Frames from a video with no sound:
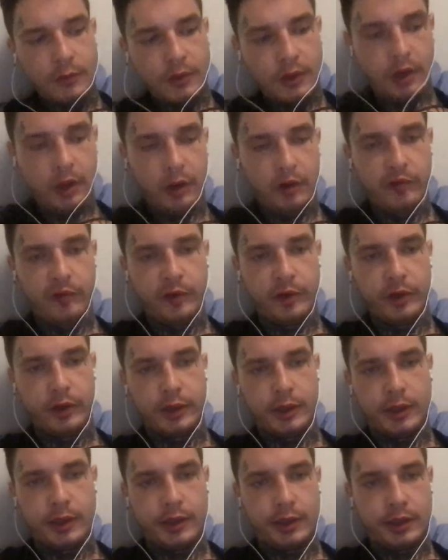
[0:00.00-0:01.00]

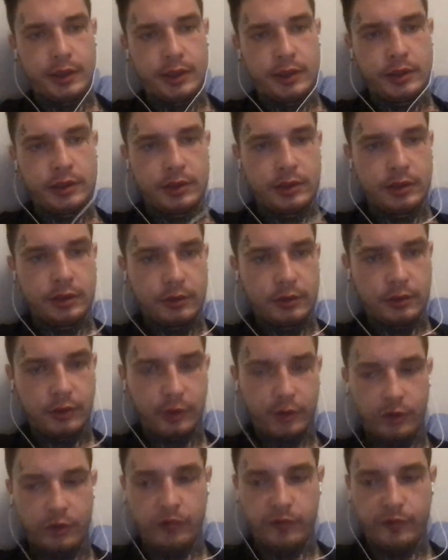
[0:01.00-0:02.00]
Covertly, at least.
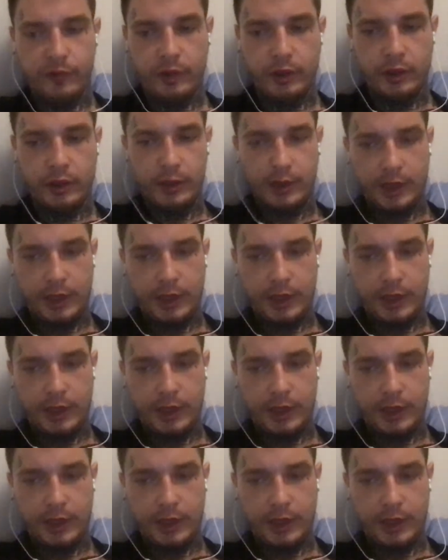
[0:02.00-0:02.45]
The overt